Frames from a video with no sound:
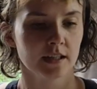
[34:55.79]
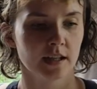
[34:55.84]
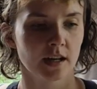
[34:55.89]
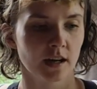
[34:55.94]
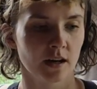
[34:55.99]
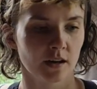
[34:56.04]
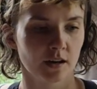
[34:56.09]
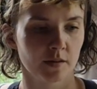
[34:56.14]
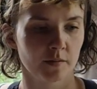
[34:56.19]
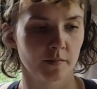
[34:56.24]

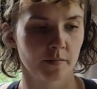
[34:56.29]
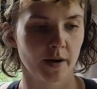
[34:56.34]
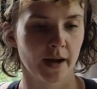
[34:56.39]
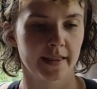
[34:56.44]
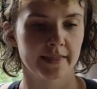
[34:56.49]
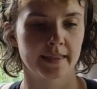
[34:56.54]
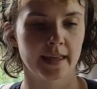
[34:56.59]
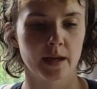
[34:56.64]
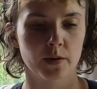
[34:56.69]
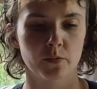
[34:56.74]

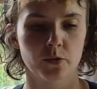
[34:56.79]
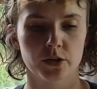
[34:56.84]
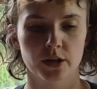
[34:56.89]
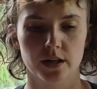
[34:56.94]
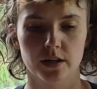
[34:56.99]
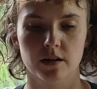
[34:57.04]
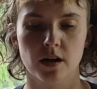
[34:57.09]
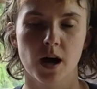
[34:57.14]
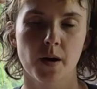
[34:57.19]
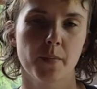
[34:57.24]
and they
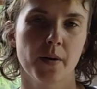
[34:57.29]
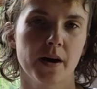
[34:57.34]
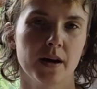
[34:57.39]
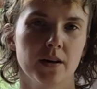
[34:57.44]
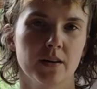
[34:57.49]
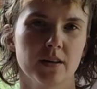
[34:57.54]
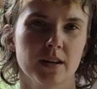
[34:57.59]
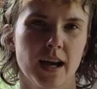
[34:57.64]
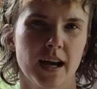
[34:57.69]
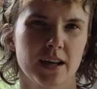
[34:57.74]
wouldn't come
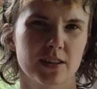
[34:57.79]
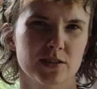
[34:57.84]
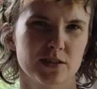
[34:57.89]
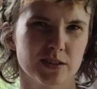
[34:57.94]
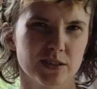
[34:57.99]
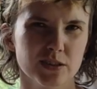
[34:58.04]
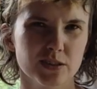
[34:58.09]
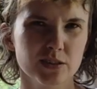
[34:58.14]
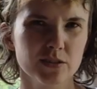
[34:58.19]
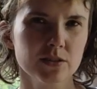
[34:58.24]
out as
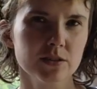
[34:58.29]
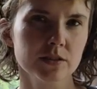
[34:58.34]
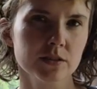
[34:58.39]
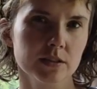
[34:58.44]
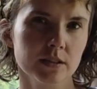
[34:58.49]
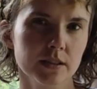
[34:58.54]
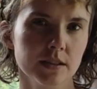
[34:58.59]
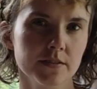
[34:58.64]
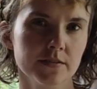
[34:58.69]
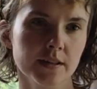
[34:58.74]
loose,
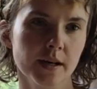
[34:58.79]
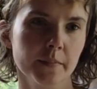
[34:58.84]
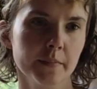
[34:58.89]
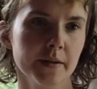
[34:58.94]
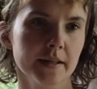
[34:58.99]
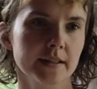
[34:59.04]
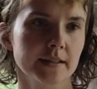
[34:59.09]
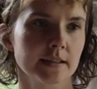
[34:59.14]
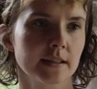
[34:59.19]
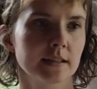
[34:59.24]
if that
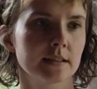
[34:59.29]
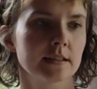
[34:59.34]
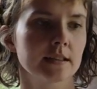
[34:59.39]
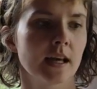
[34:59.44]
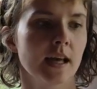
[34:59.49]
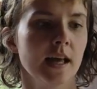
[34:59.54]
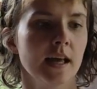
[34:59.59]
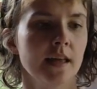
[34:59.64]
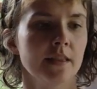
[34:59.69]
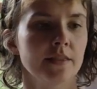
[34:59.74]
makes sense.
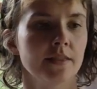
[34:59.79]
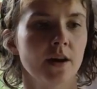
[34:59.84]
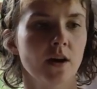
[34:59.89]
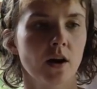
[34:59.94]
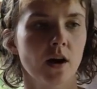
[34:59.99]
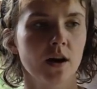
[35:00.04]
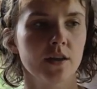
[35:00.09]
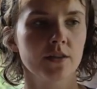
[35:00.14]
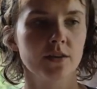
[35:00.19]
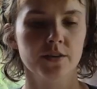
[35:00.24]
The
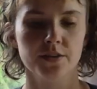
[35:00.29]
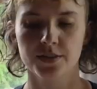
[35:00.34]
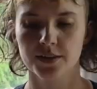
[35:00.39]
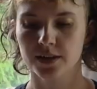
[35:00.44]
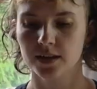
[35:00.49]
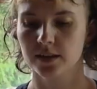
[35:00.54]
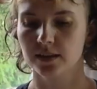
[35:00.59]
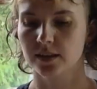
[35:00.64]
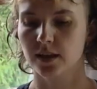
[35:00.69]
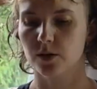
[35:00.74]
other
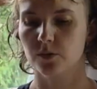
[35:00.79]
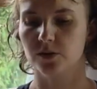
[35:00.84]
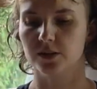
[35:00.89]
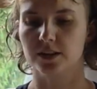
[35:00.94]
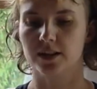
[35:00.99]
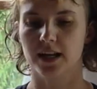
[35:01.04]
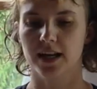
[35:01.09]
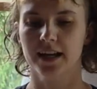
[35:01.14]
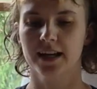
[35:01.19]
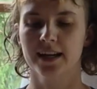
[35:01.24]
thing that was
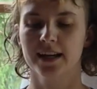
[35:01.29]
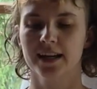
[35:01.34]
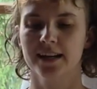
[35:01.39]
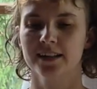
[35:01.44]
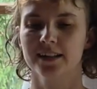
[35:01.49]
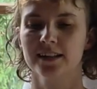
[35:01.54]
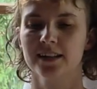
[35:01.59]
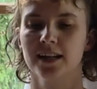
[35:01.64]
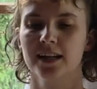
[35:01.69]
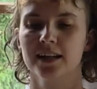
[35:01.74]

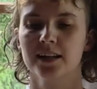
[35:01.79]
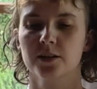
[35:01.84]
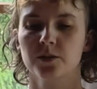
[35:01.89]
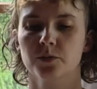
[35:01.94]
kind of like